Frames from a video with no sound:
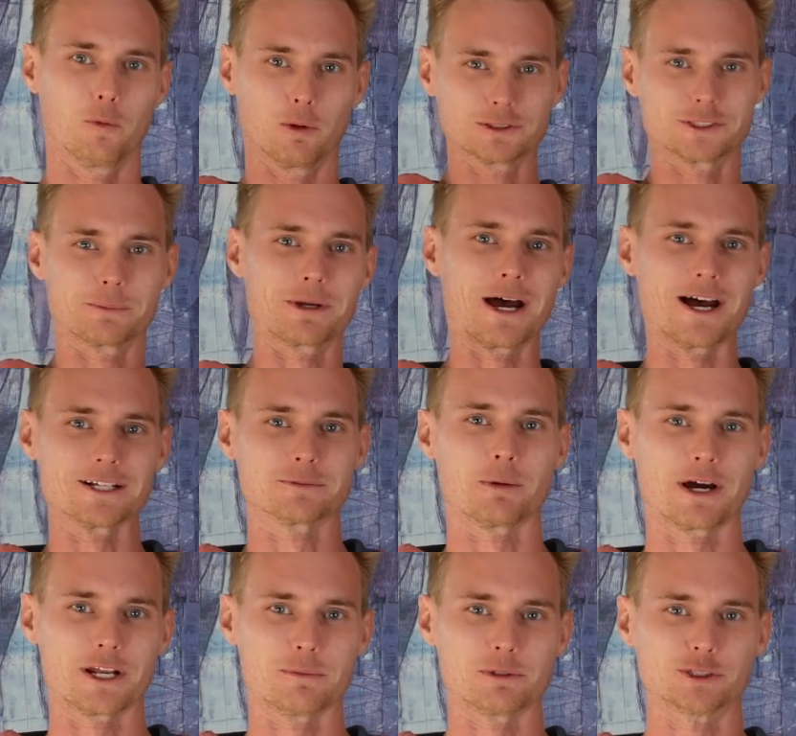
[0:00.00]
What's up guys,
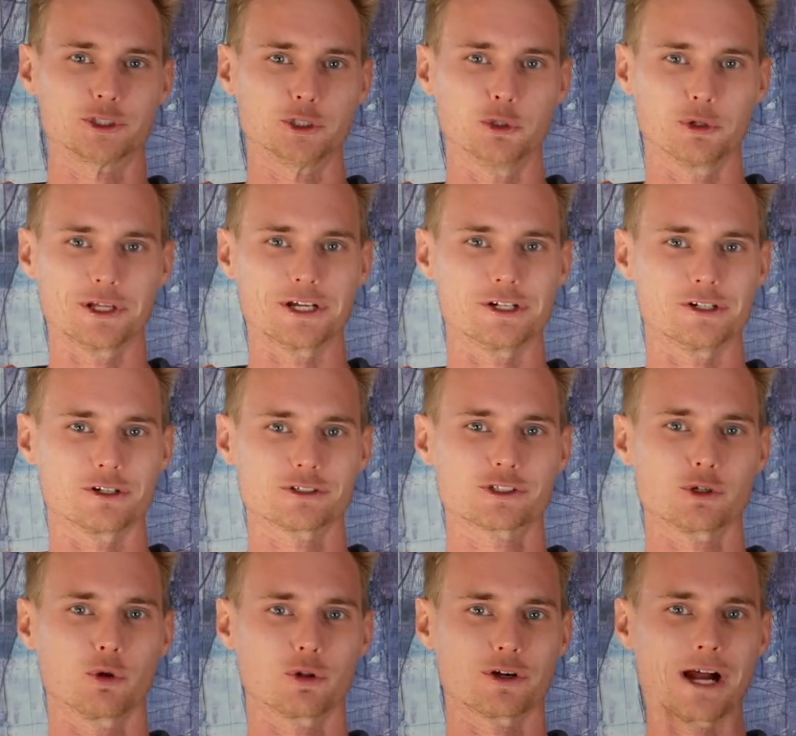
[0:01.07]
my name is Julian, your
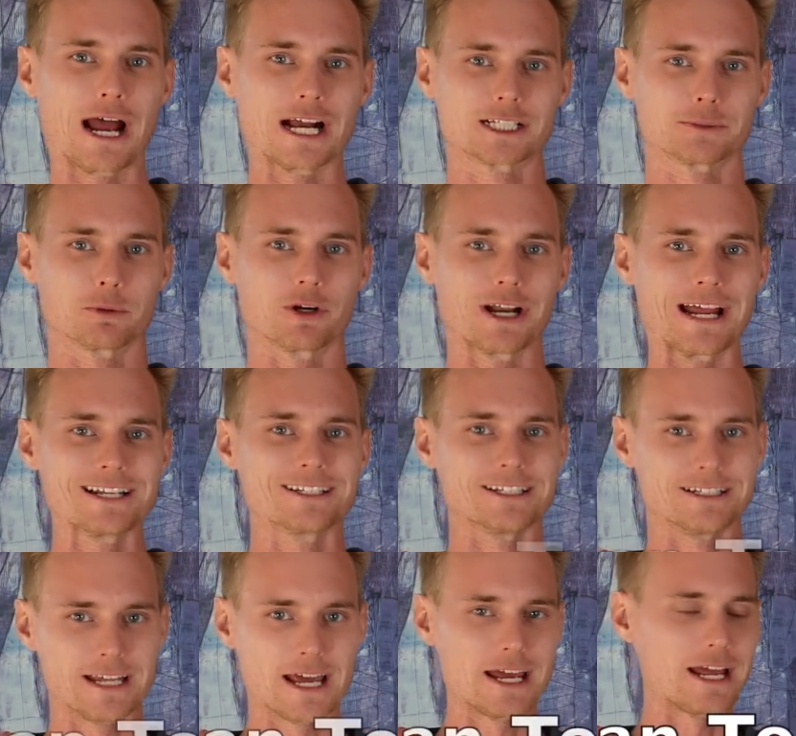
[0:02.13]
solar expert, and
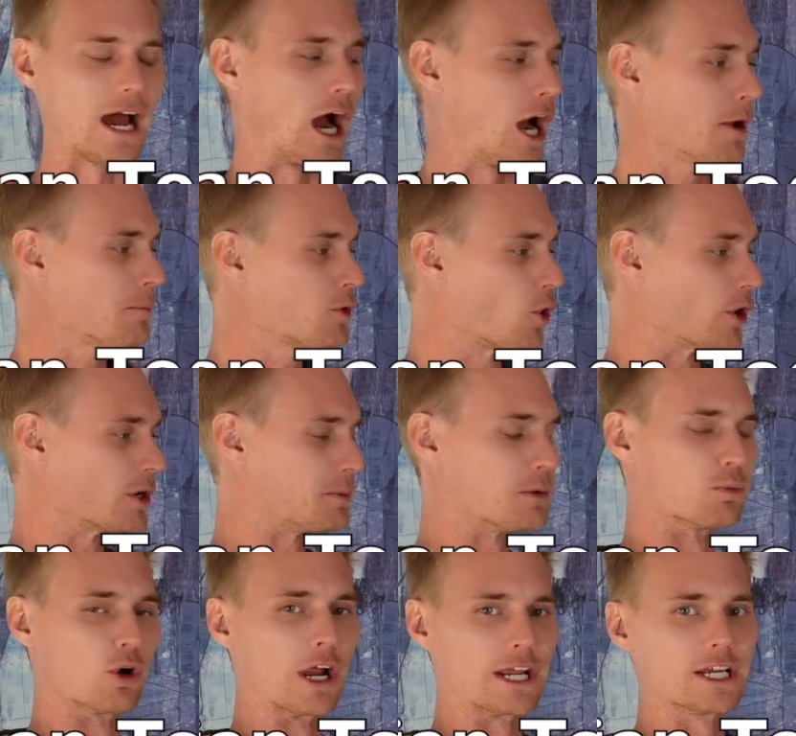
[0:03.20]
today I'm going to be
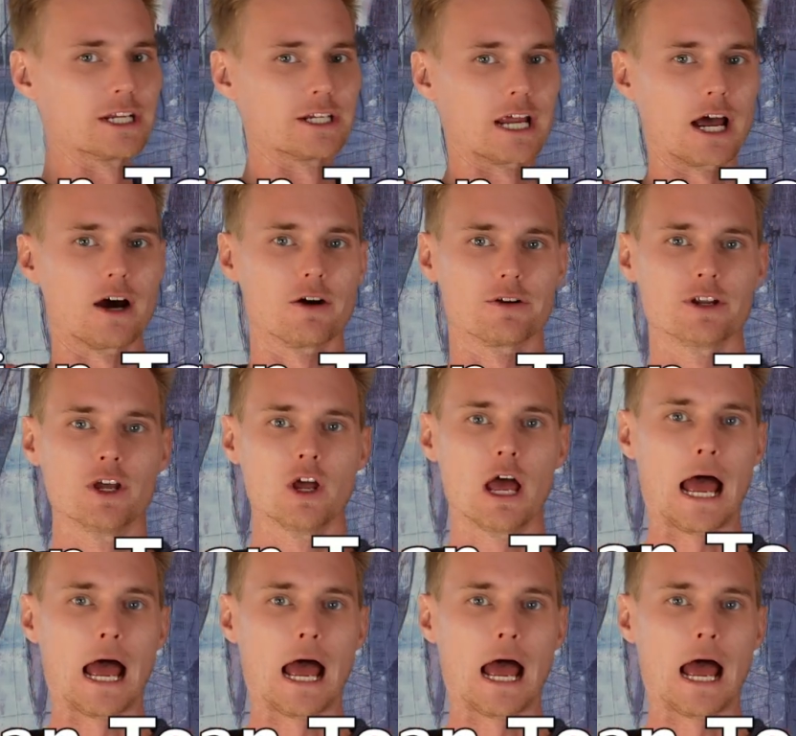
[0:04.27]
breaking down